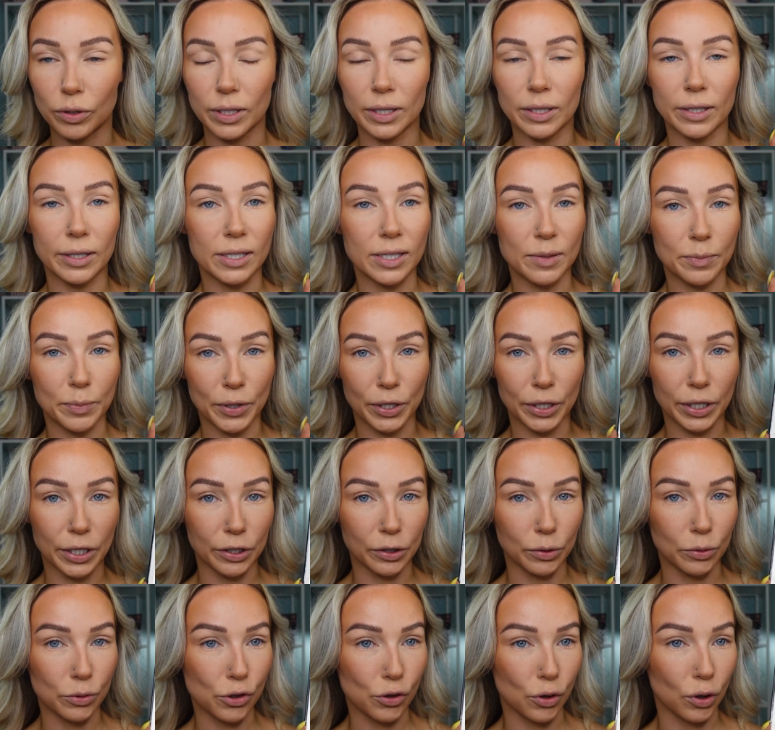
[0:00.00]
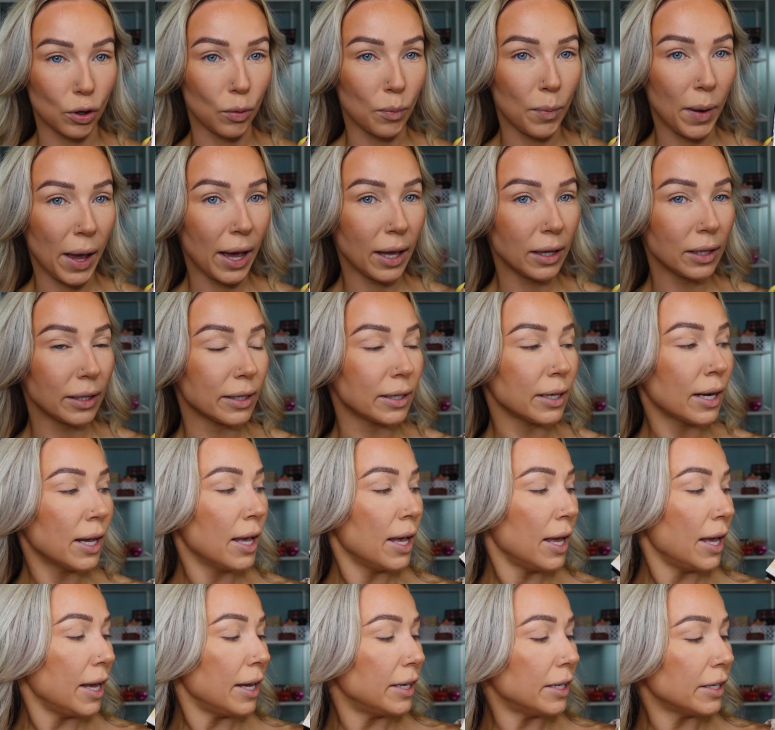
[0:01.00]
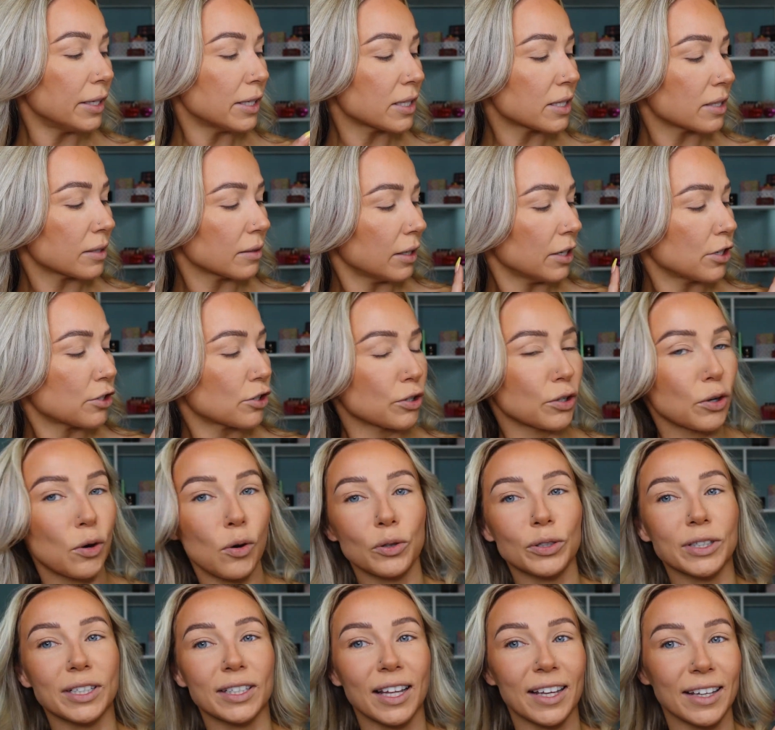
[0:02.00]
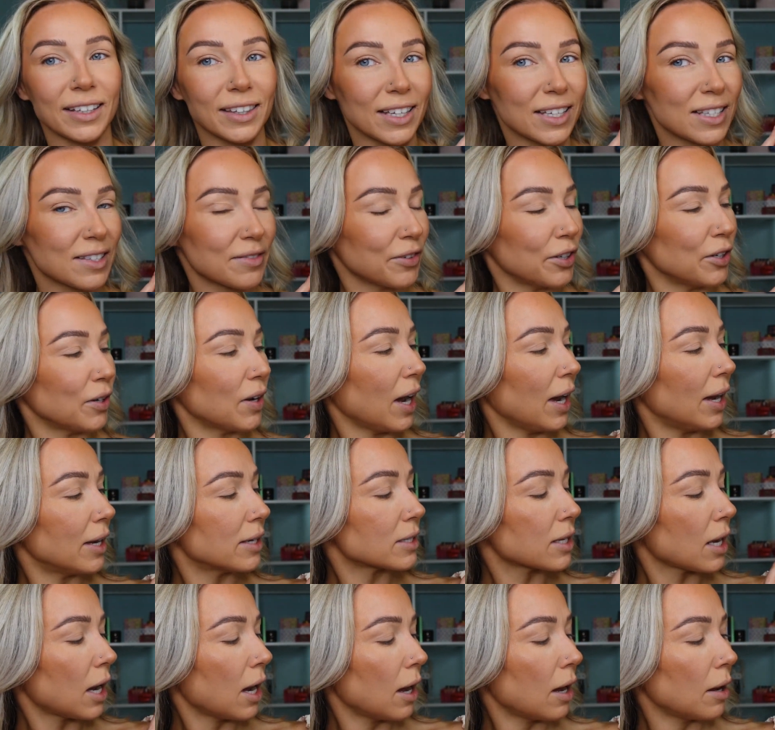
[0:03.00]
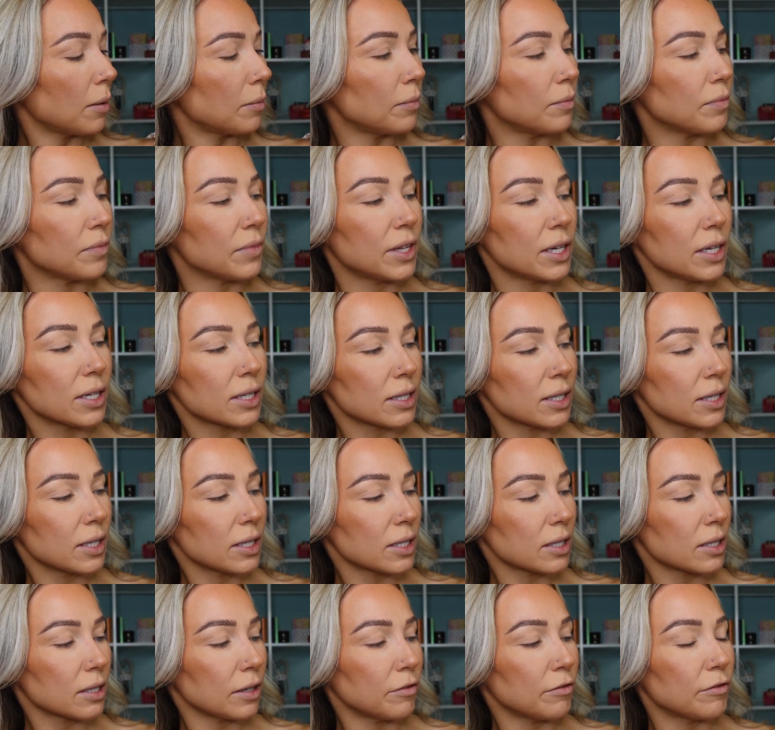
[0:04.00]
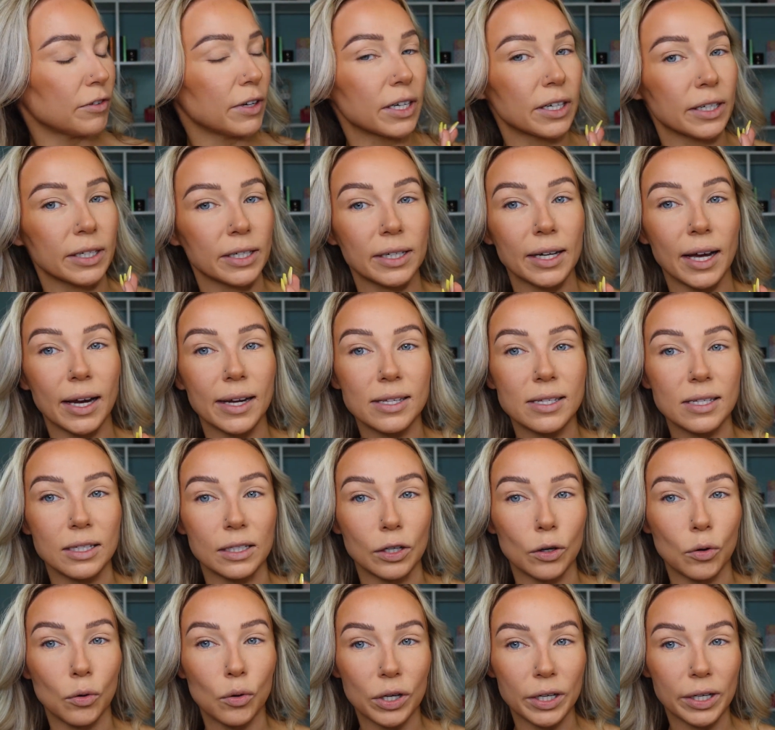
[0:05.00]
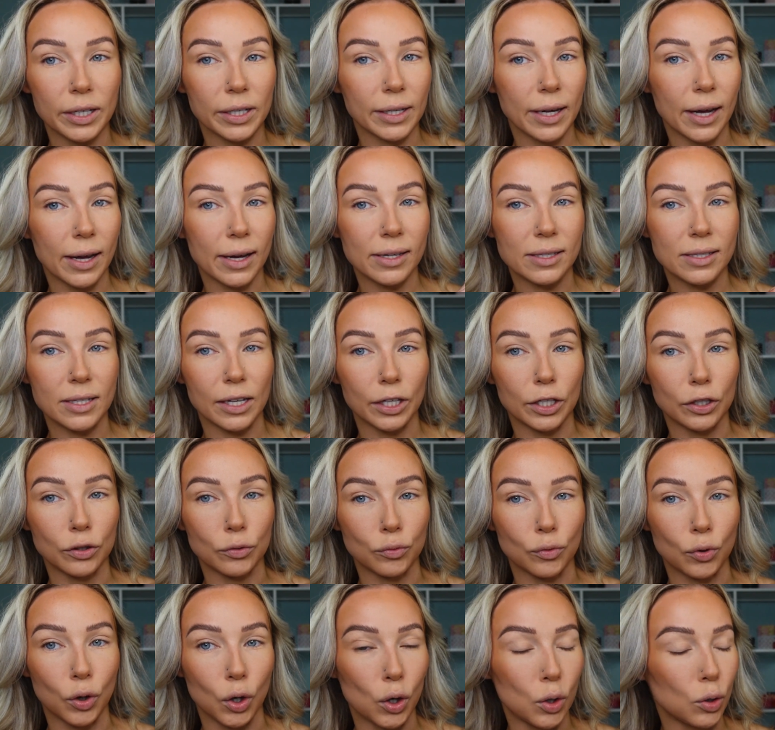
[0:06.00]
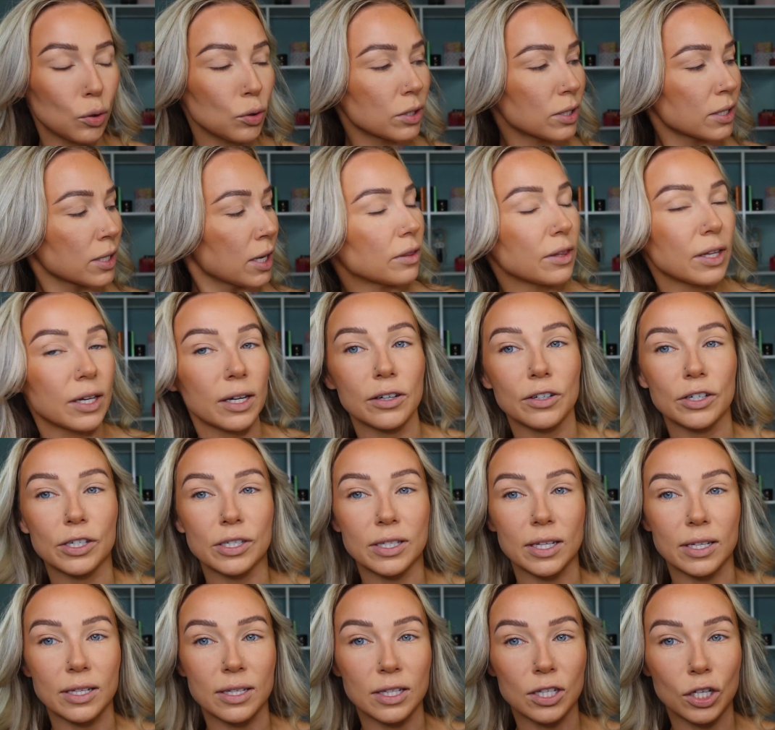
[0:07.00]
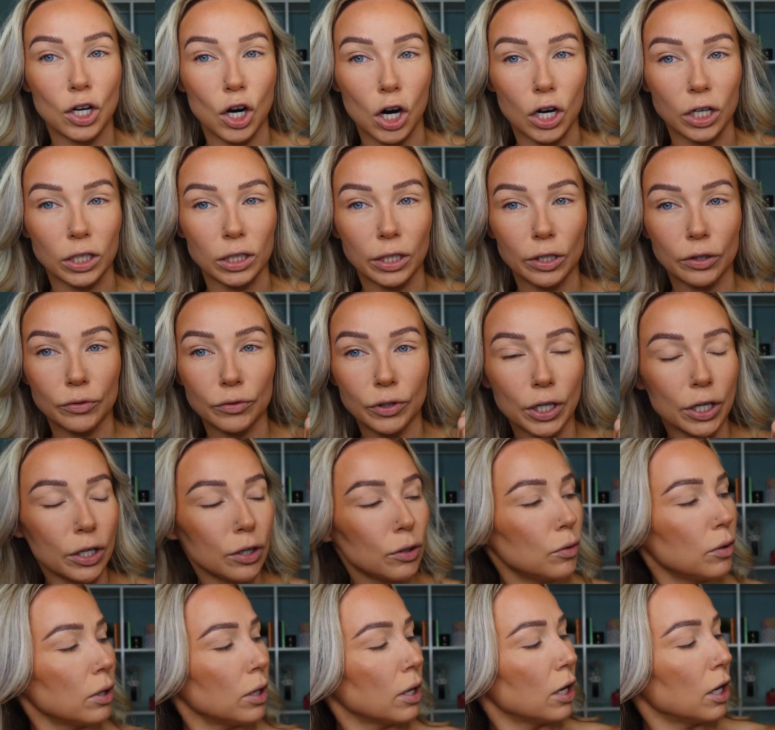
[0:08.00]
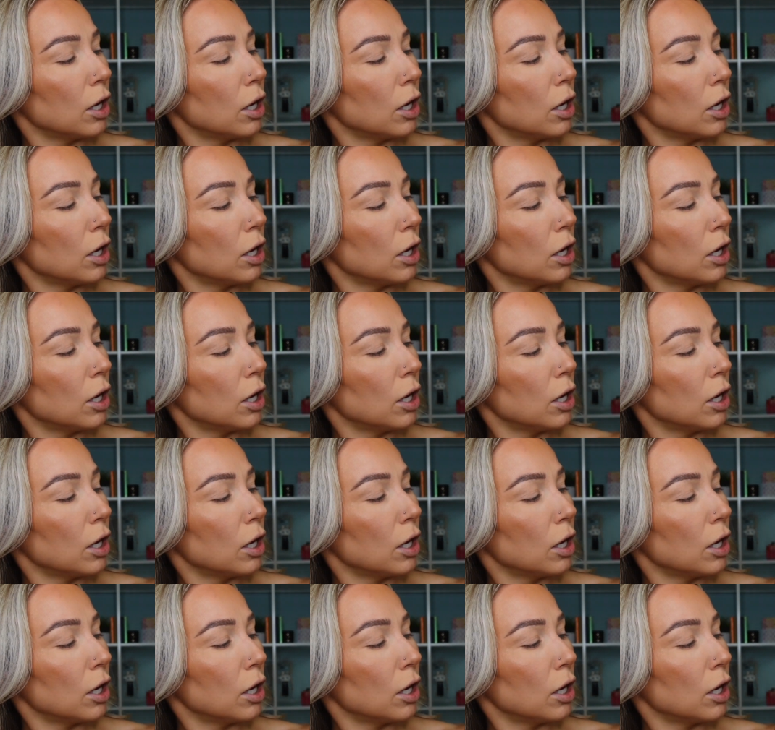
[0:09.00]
It is pretty neutral palette. It is, I should hold it like this for you guys. This is very nicely organized in rows. There is a scarlet row,